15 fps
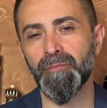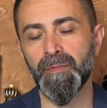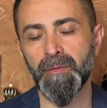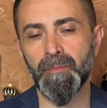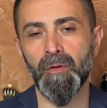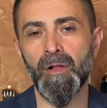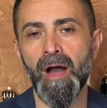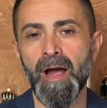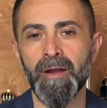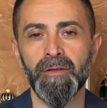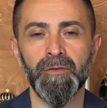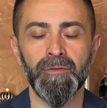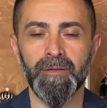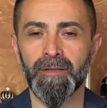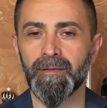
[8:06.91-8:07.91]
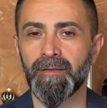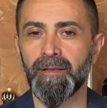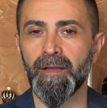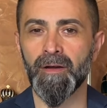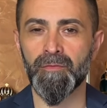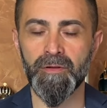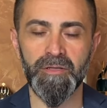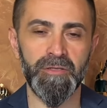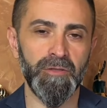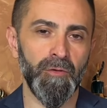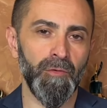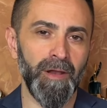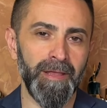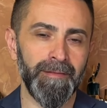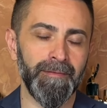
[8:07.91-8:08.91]
people argue that the
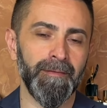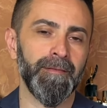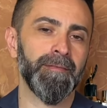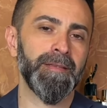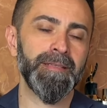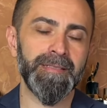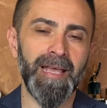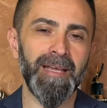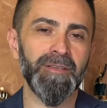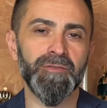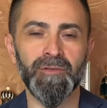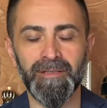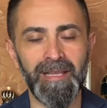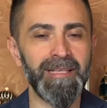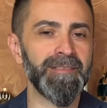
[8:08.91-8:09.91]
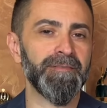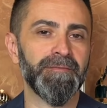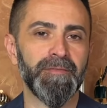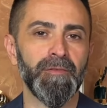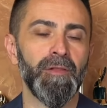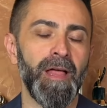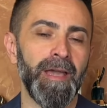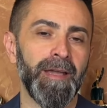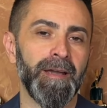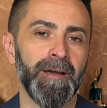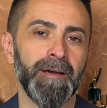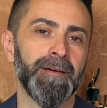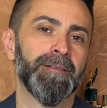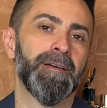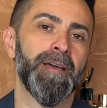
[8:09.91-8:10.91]
original Layton is actually doesn't feel like
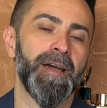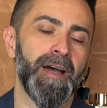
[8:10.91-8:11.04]
a,